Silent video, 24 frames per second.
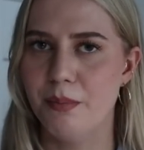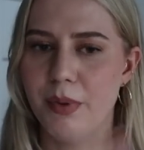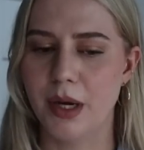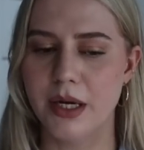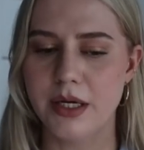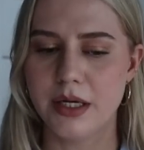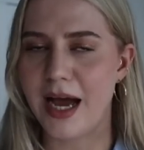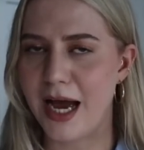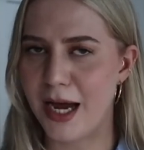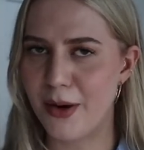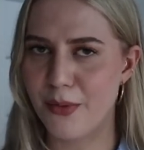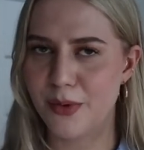
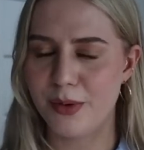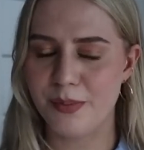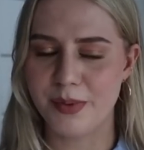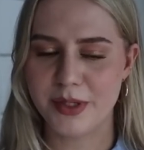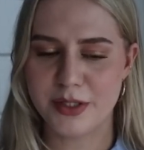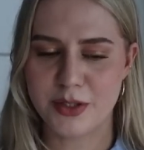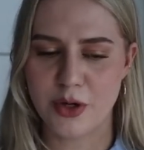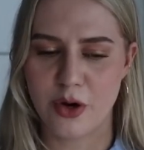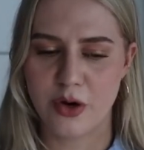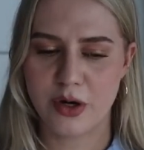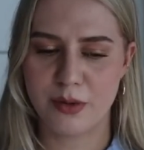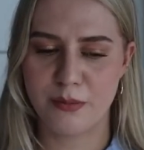But I will be
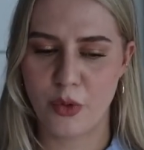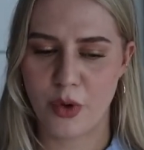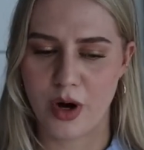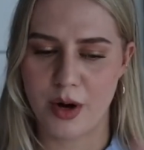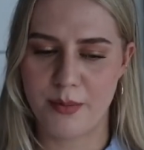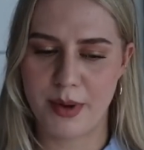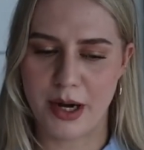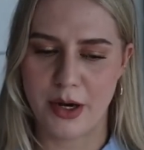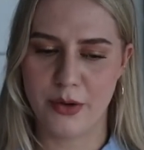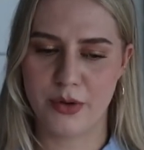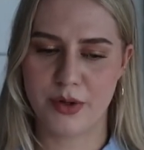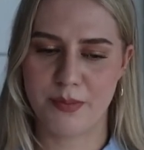talking more
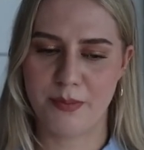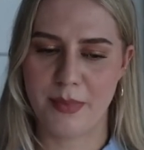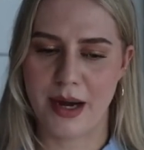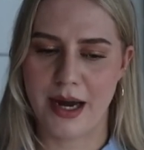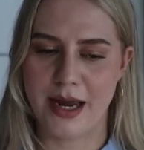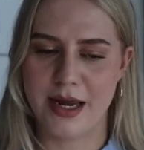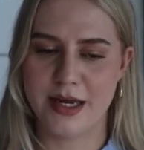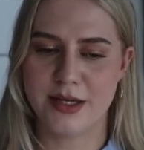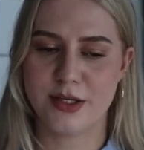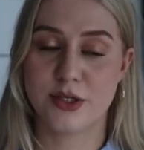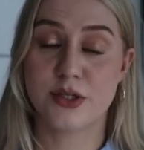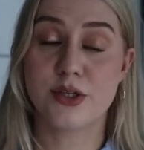about
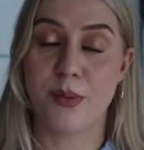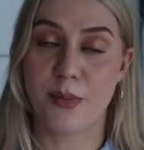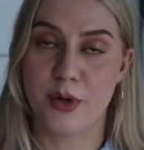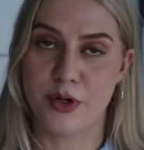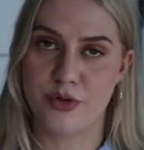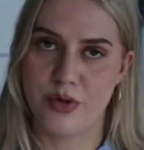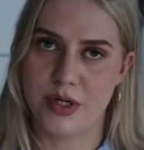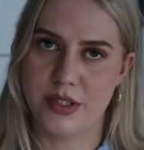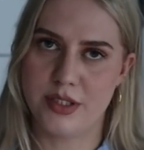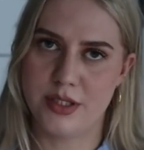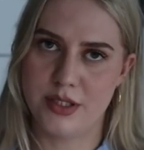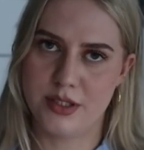my summer
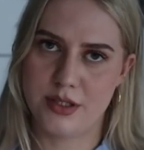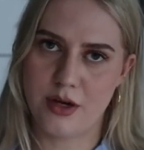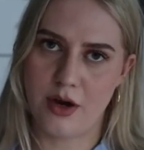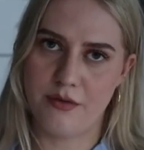dresses,